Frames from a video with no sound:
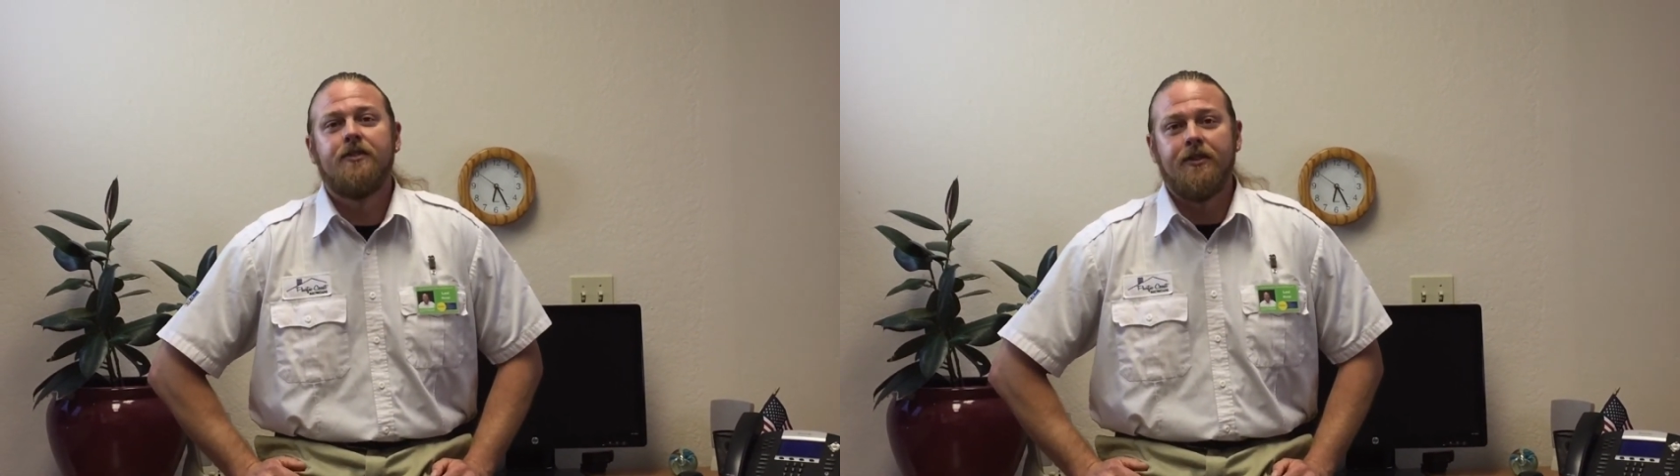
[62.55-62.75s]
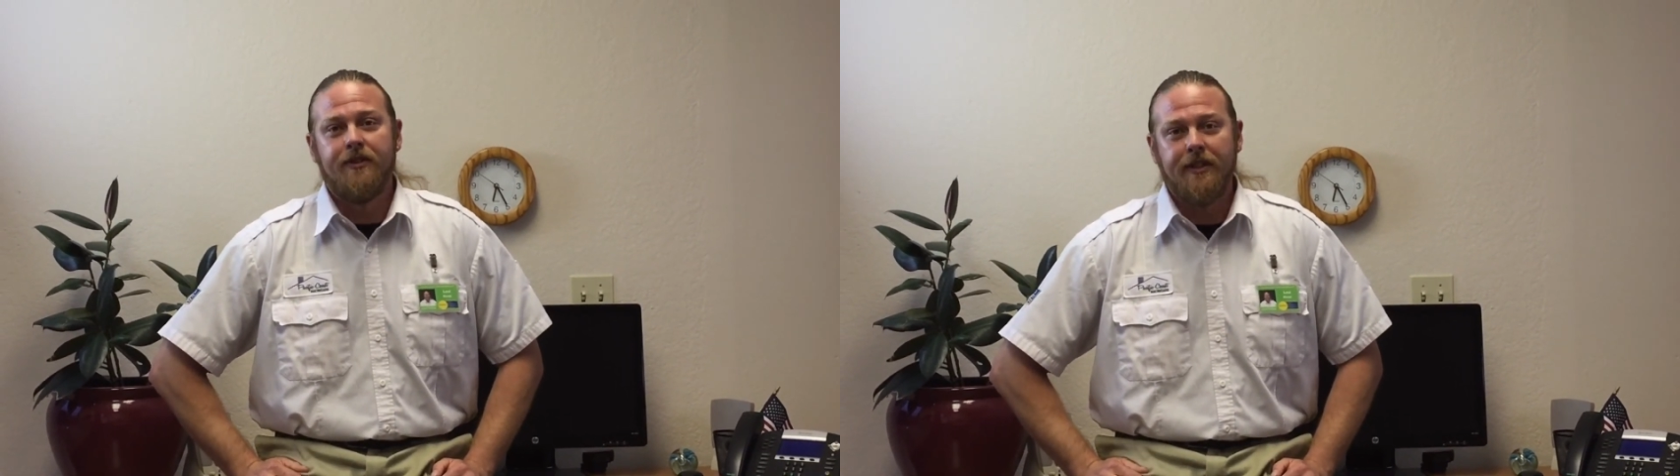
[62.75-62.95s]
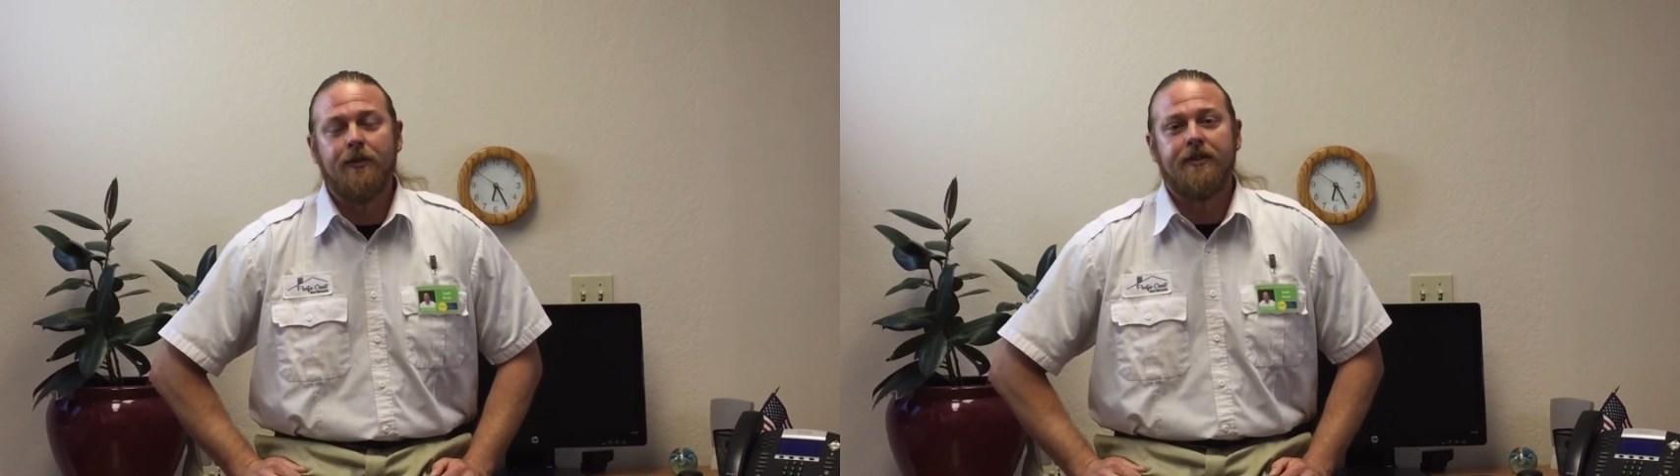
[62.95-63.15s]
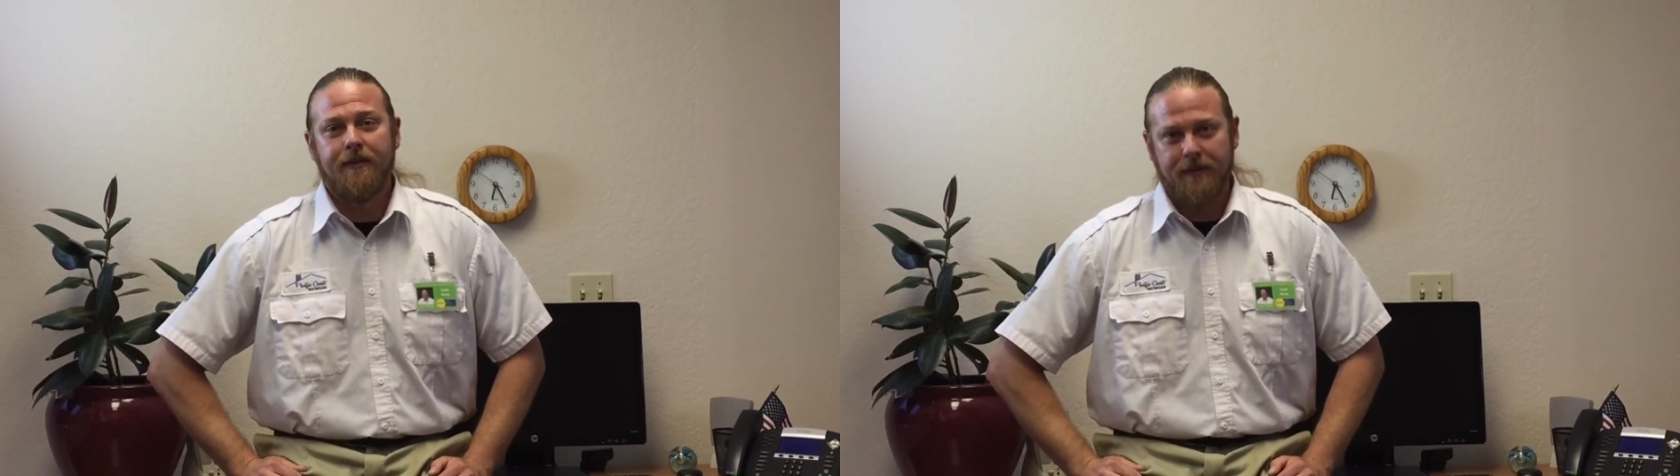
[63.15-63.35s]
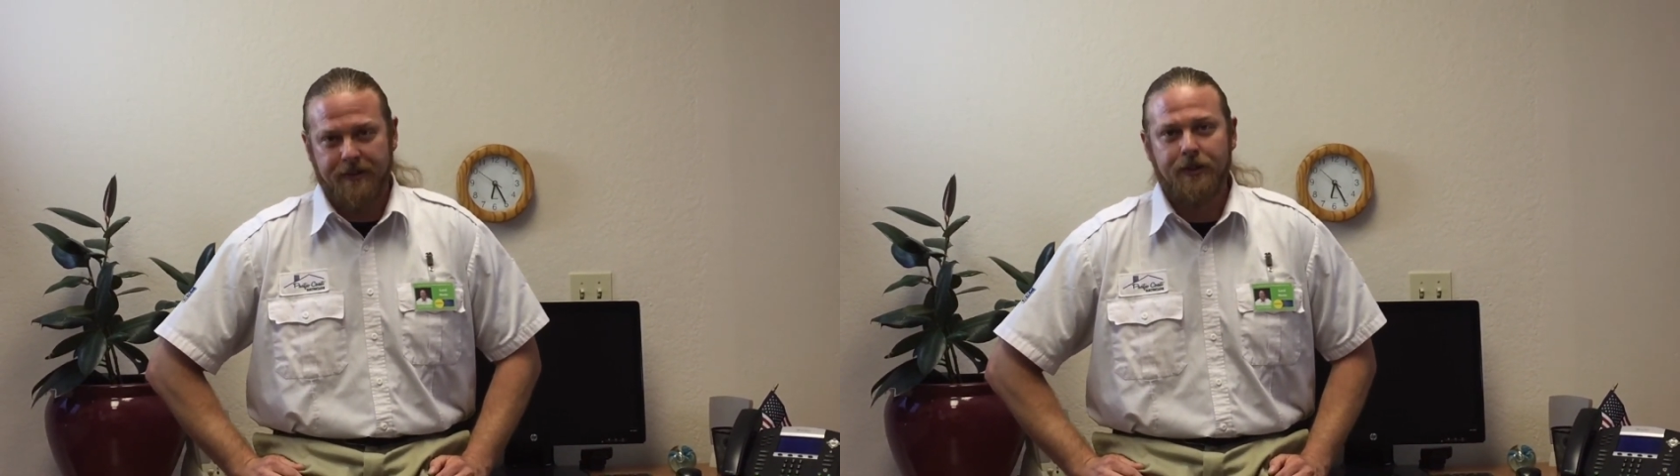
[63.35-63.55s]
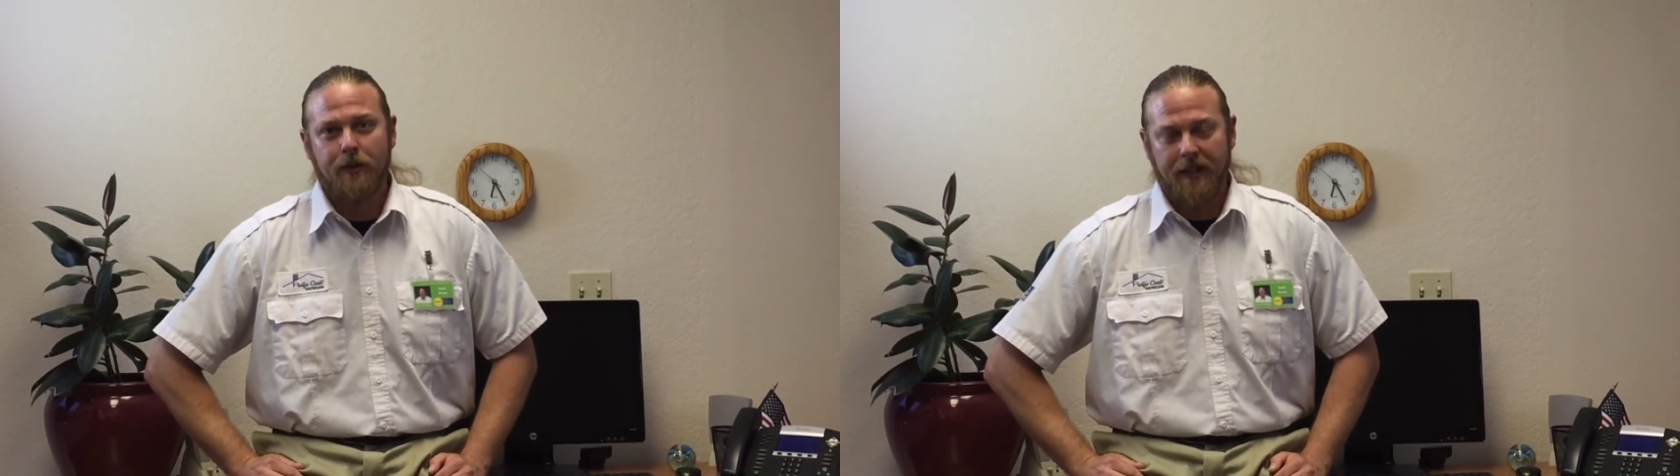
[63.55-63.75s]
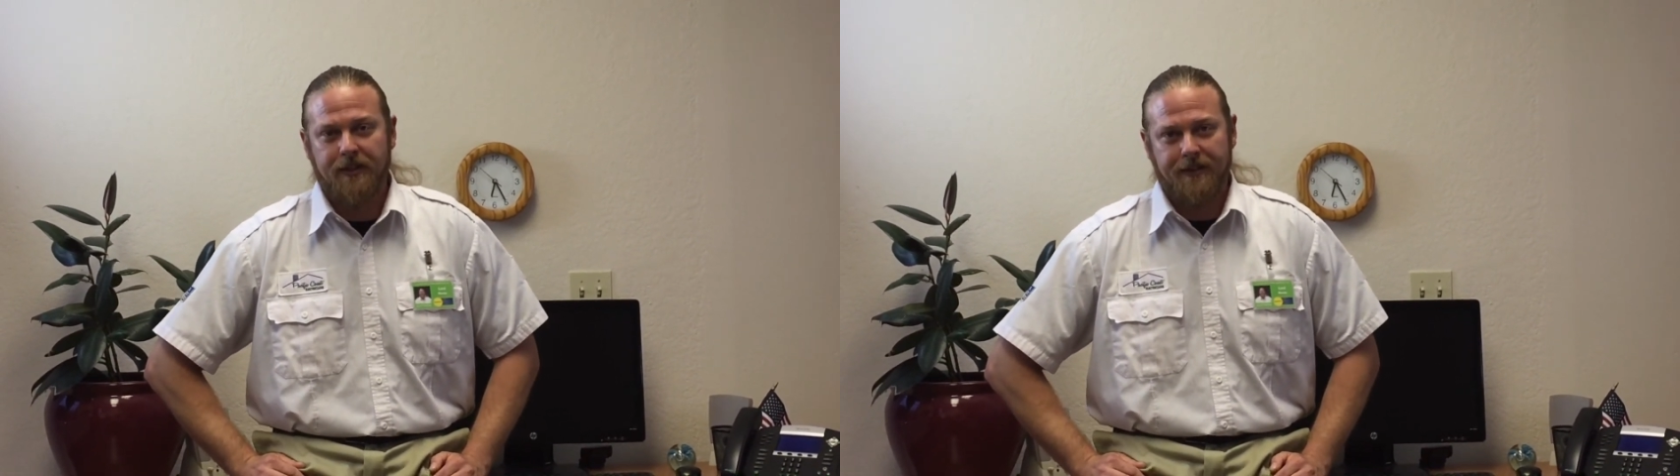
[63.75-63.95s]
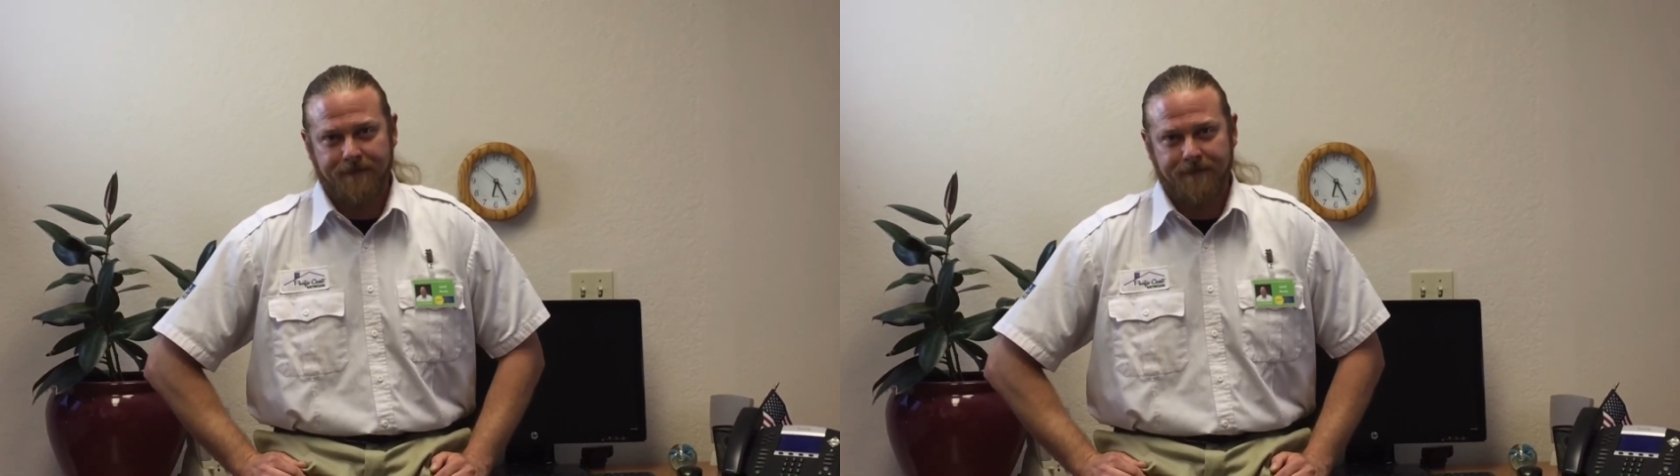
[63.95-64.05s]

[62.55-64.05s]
to deal with the situation.